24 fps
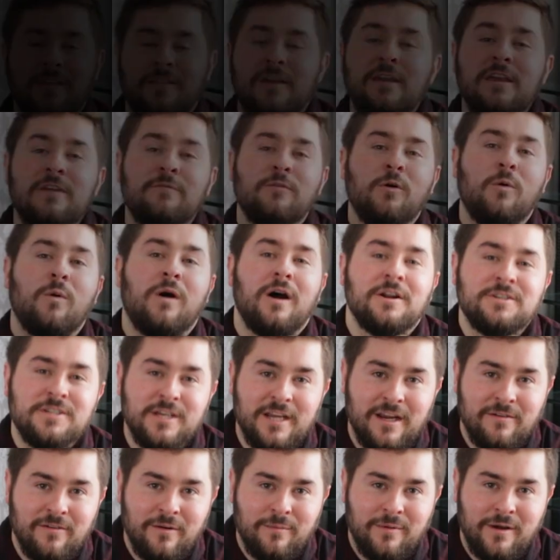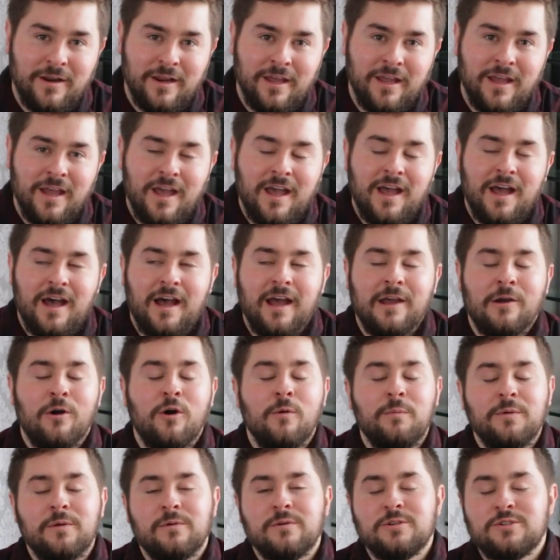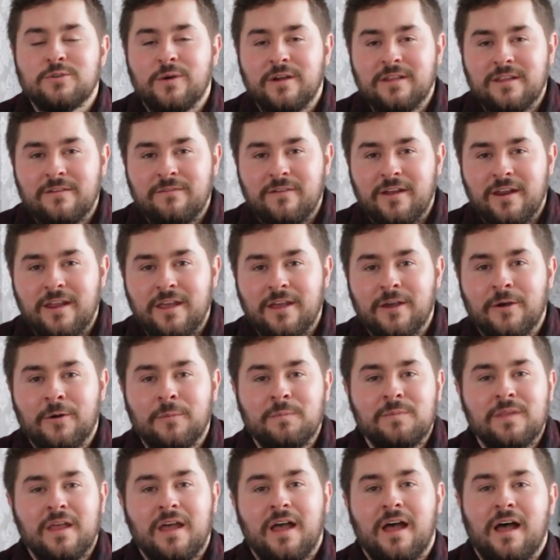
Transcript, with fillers: Thank you for watching, everybody. I hope you enjoyed the video.